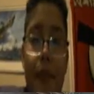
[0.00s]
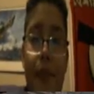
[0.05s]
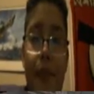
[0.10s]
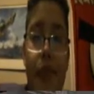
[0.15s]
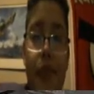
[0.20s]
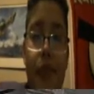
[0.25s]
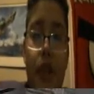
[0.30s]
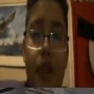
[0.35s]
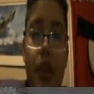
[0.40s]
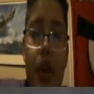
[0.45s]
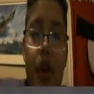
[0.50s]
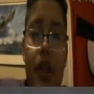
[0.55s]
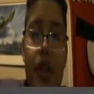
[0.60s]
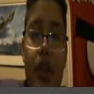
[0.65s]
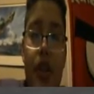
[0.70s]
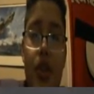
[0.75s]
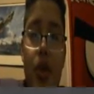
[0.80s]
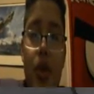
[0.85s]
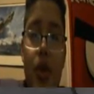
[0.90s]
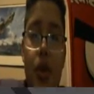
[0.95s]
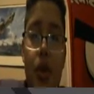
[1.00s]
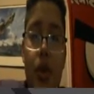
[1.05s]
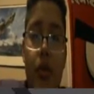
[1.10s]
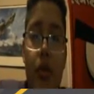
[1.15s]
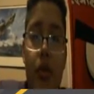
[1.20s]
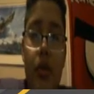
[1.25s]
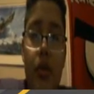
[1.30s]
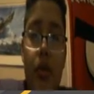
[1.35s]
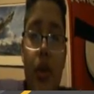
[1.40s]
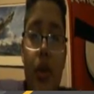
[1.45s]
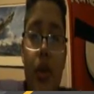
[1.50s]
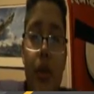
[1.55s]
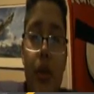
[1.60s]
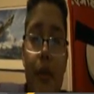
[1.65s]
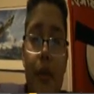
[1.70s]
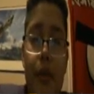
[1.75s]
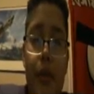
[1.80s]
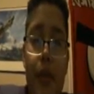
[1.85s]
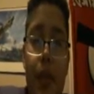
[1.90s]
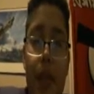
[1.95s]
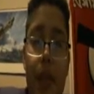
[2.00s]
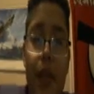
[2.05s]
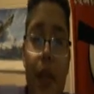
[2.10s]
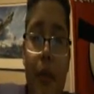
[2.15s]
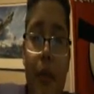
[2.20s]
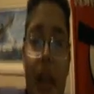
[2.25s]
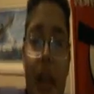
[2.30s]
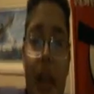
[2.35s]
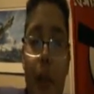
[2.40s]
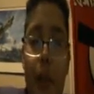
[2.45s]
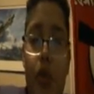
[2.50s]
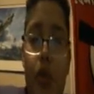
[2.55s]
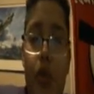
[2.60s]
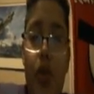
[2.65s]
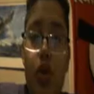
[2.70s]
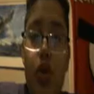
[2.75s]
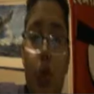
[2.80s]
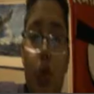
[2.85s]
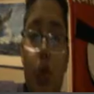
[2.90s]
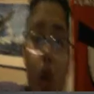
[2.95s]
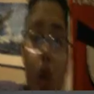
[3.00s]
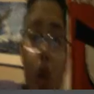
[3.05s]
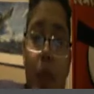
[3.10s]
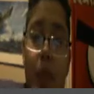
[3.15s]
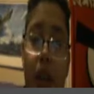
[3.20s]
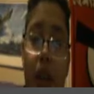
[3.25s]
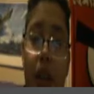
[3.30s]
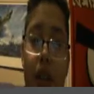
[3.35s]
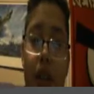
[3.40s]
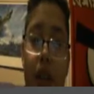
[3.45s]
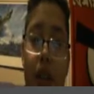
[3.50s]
All right, so people trolled me.